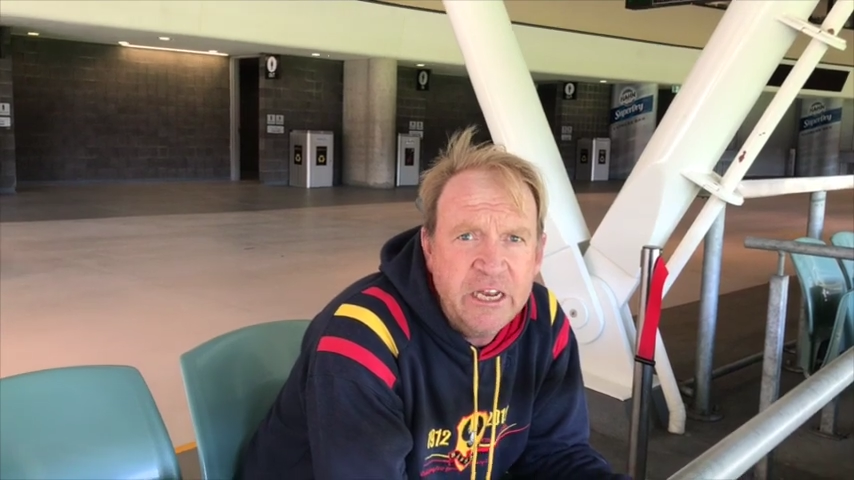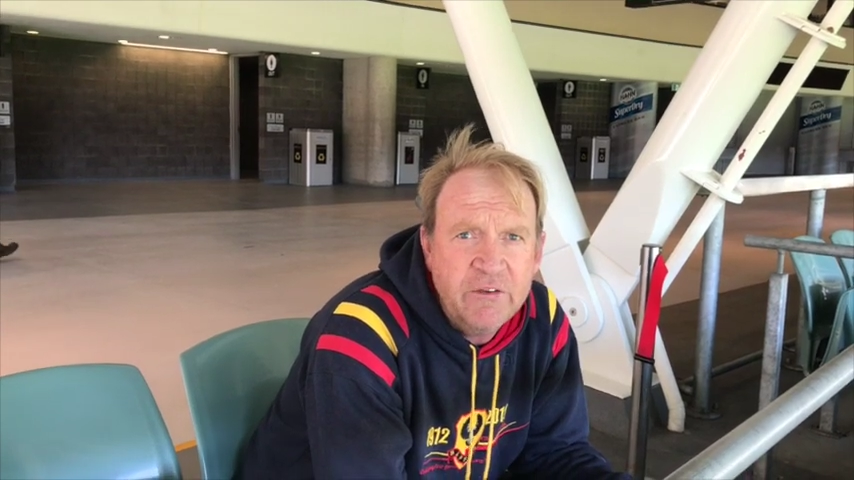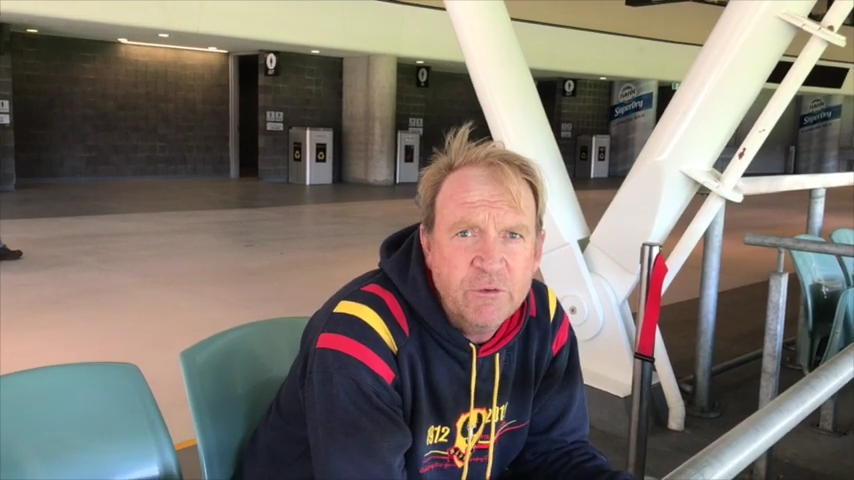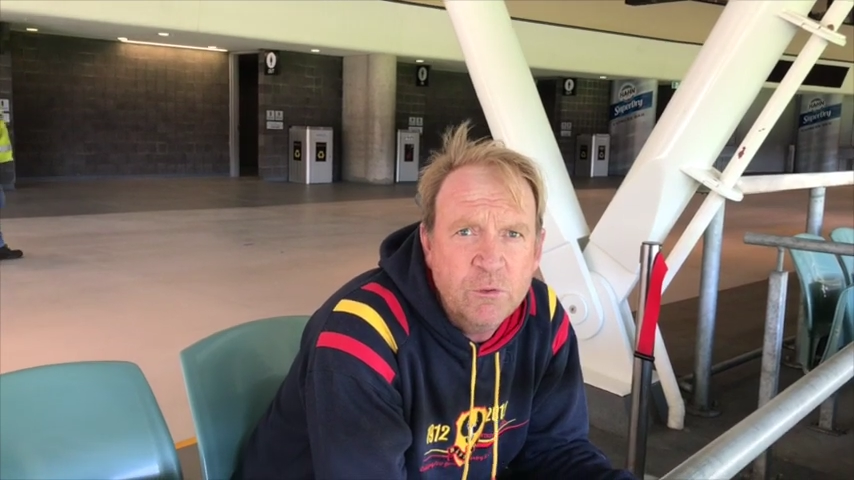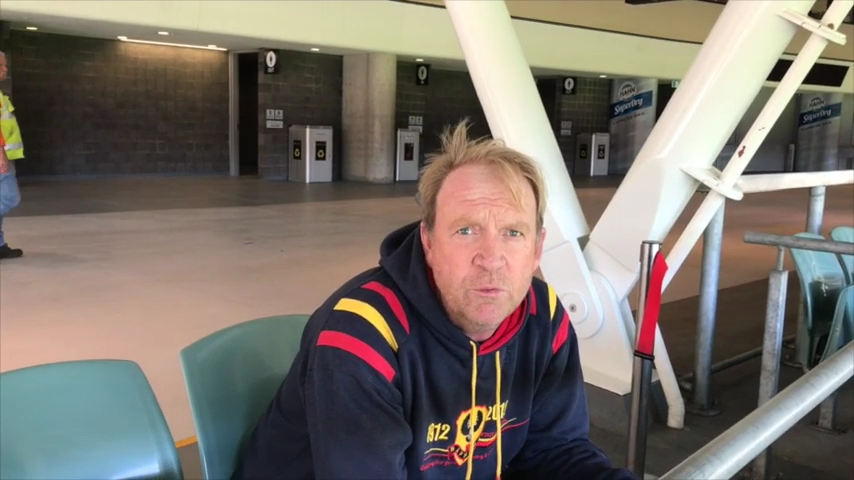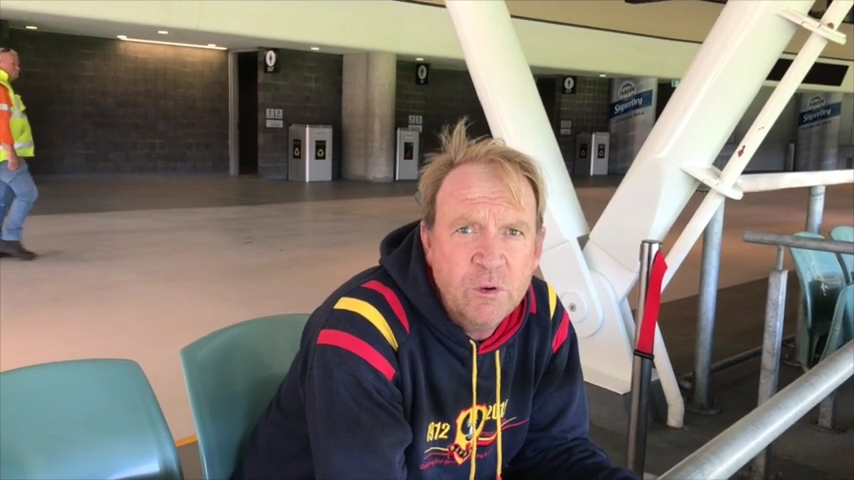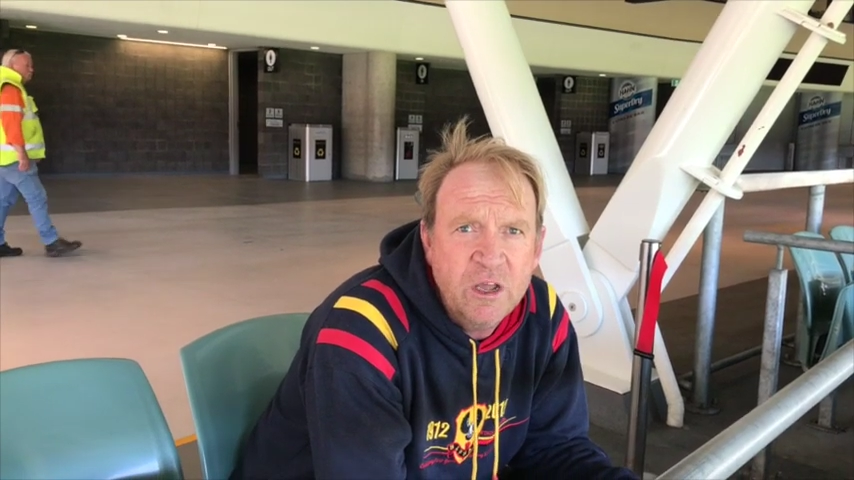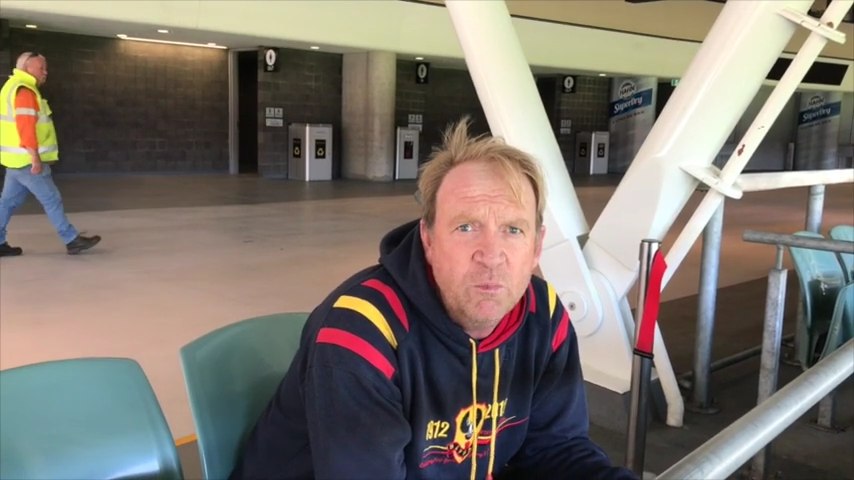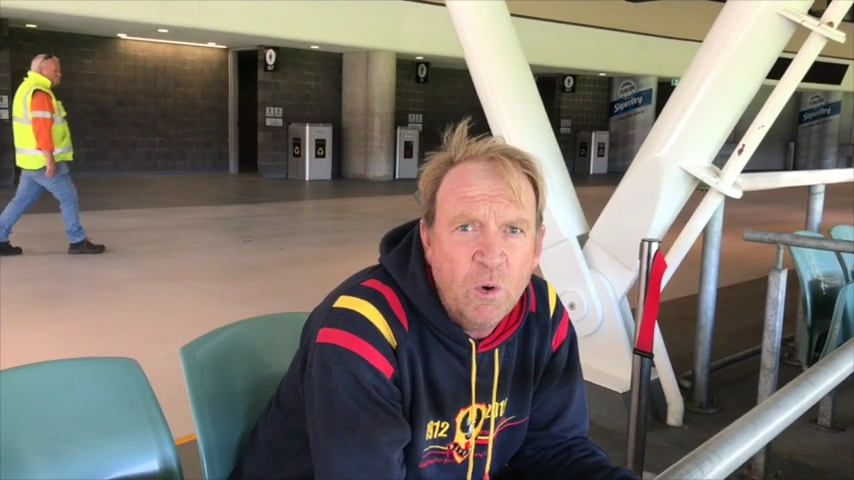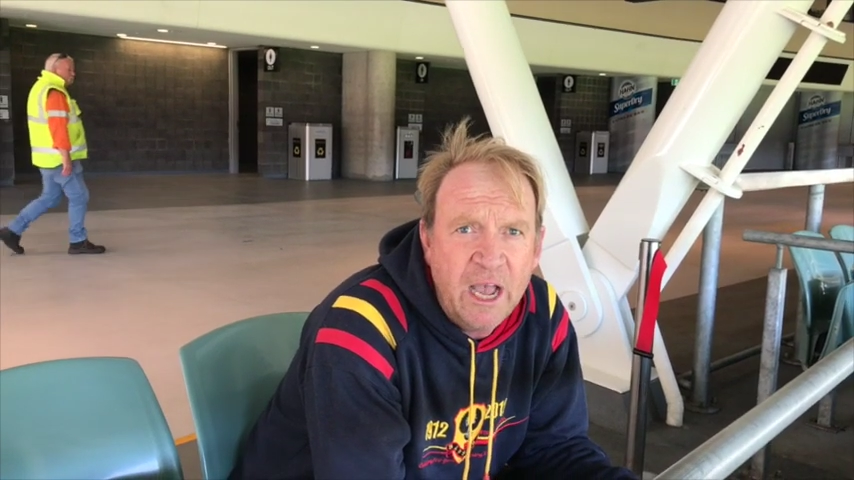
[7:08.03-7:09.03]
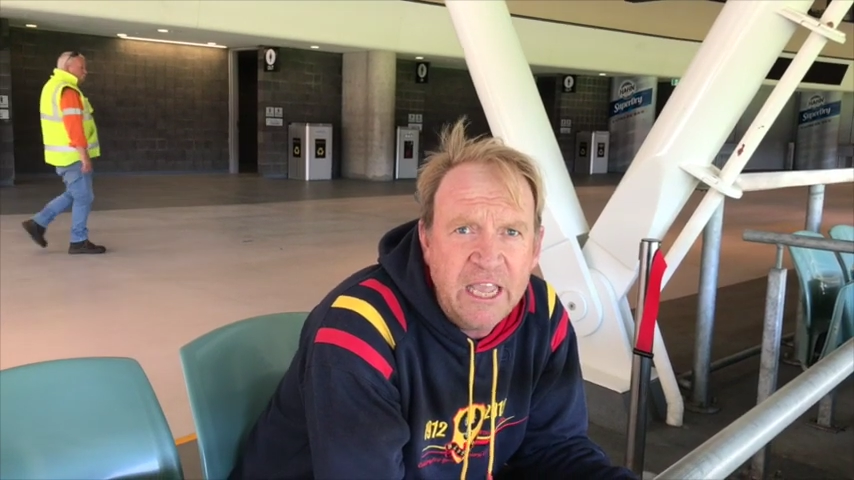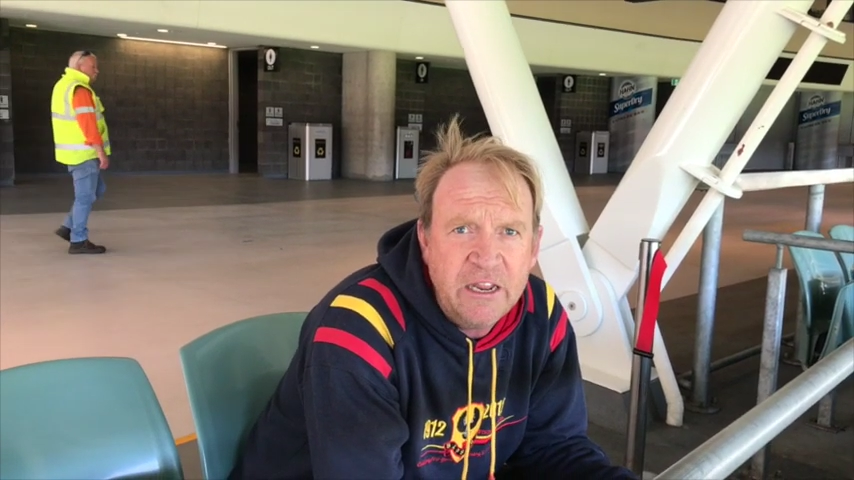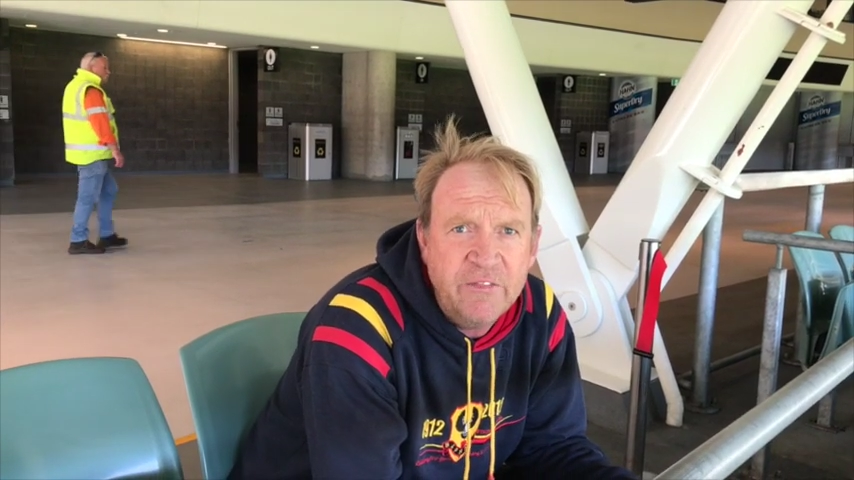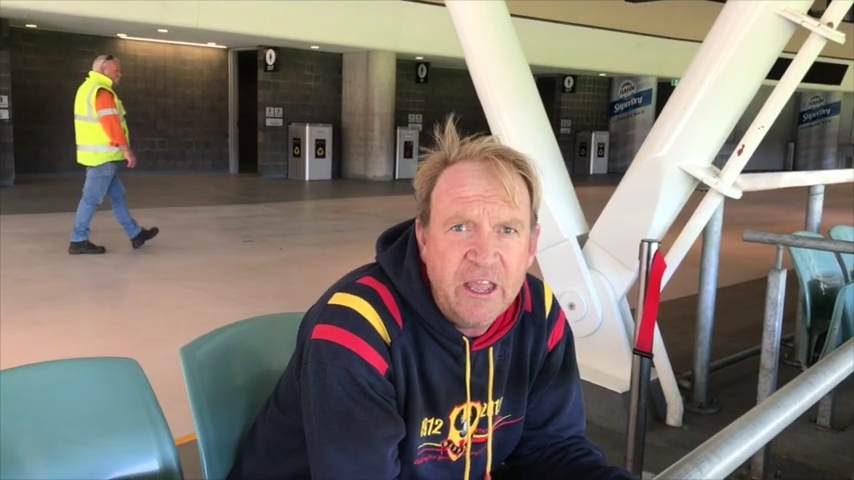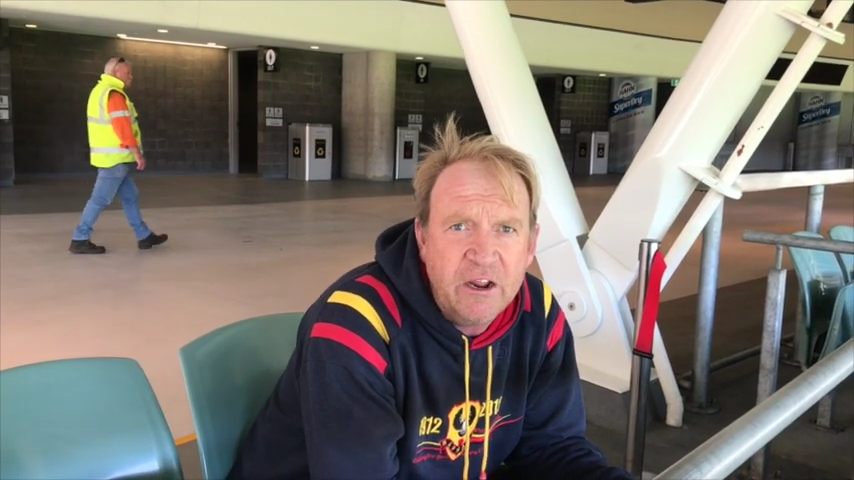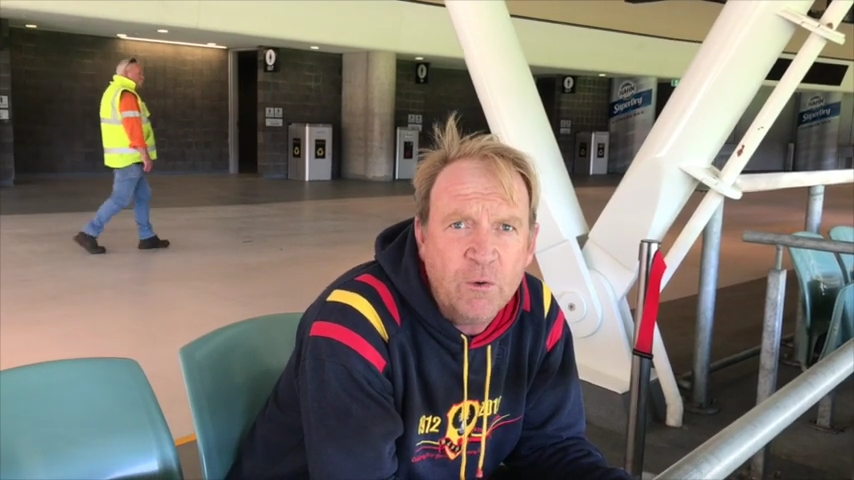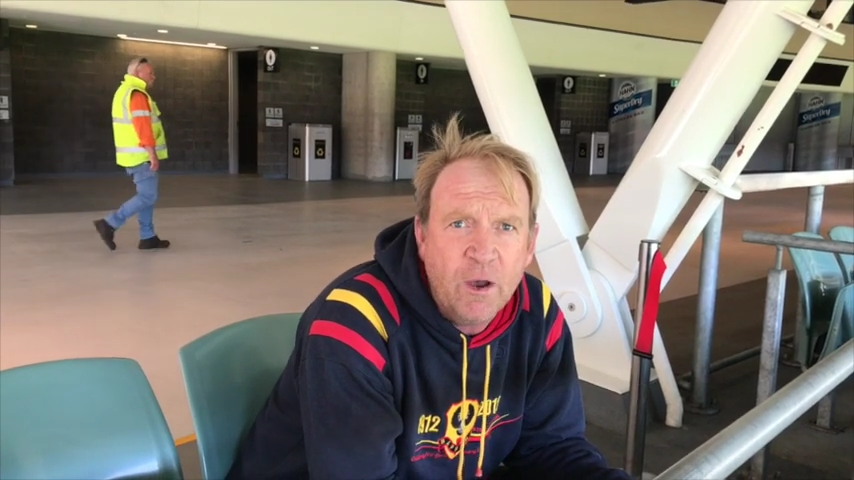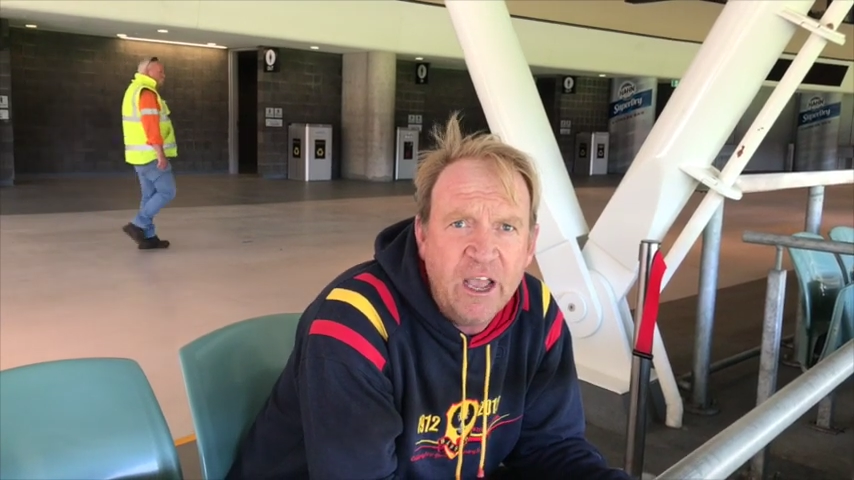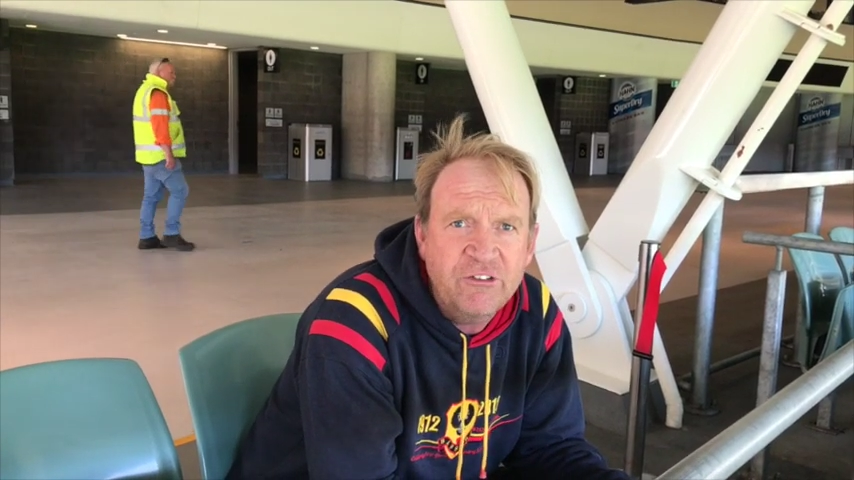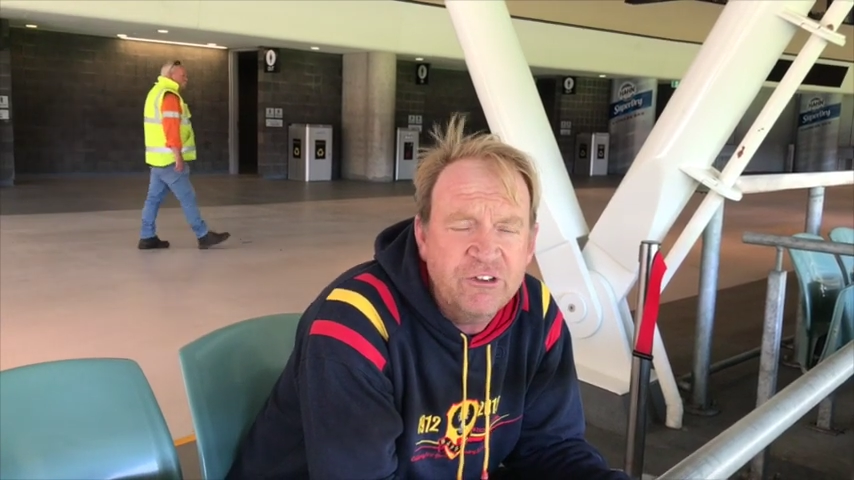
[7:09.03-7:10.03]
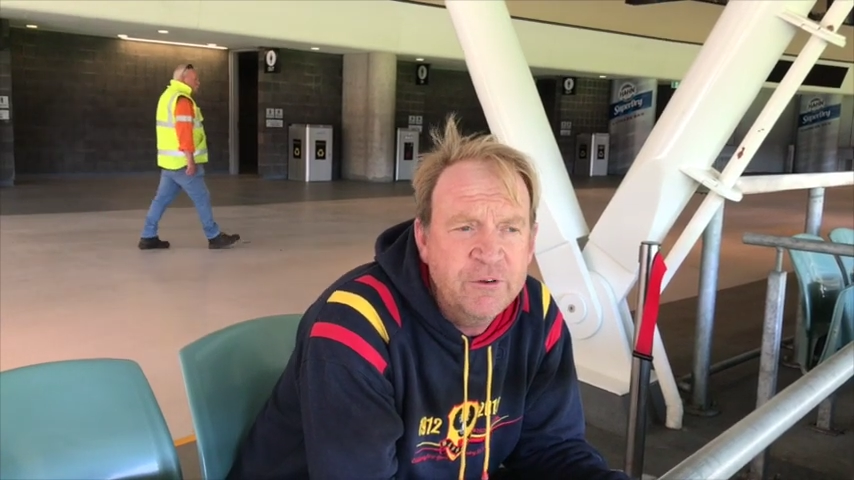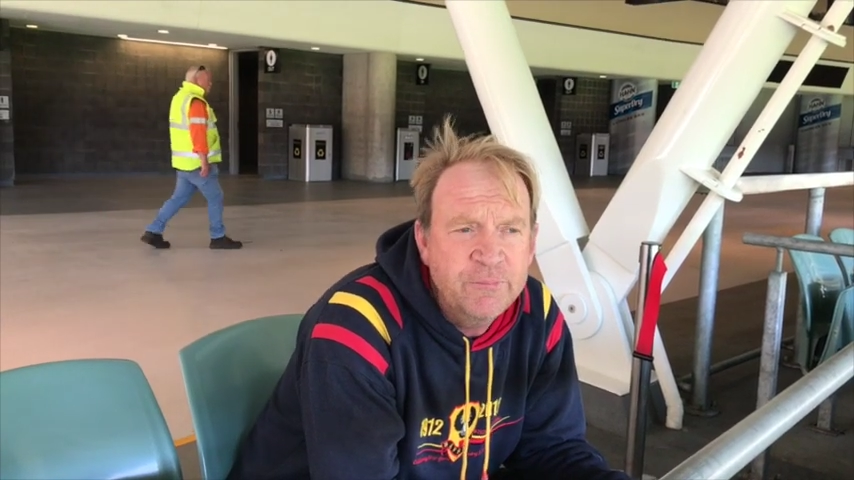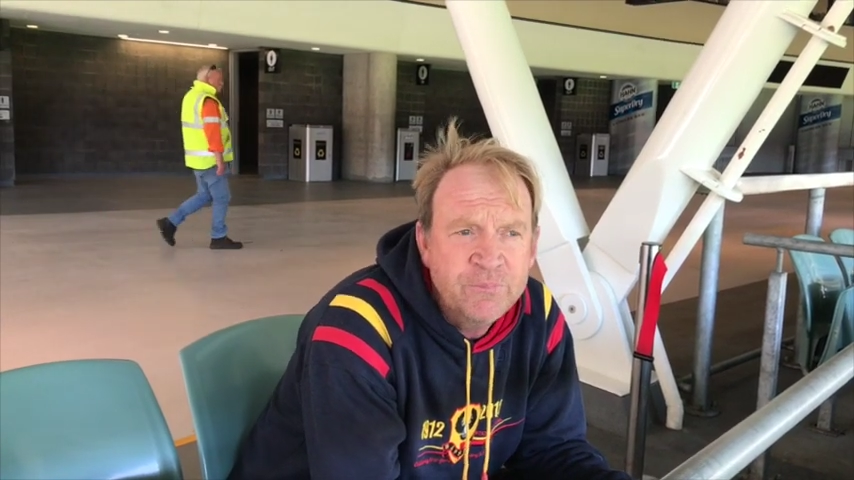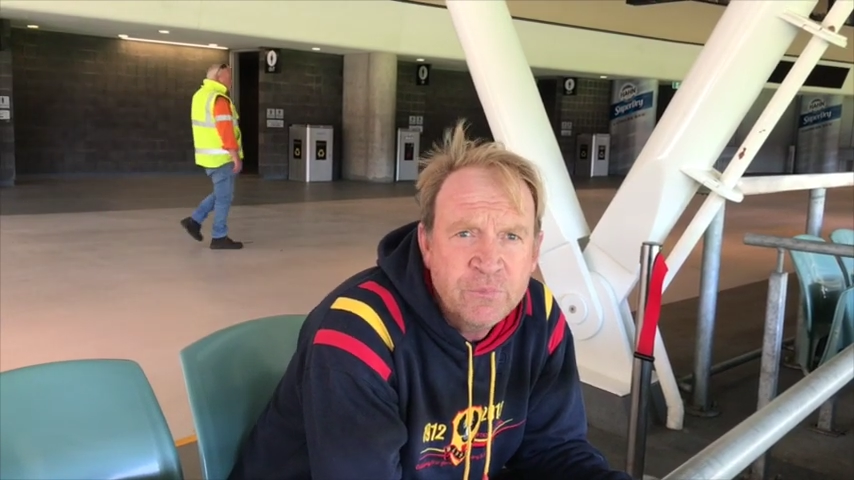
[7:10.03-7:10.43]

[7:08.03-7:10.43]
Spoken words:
Neville and Wade in that equation.